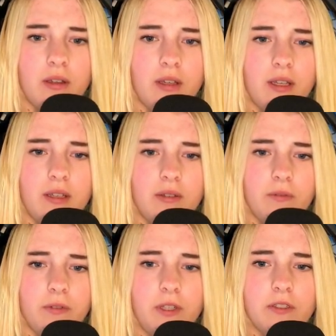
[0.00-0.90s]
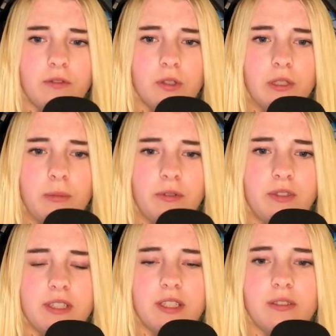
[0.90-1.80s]
In the first volume of
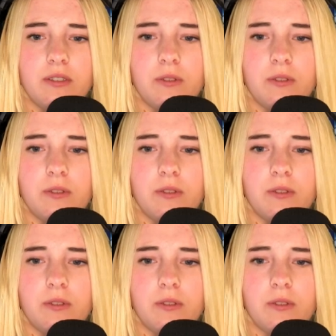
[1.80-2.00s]
this series,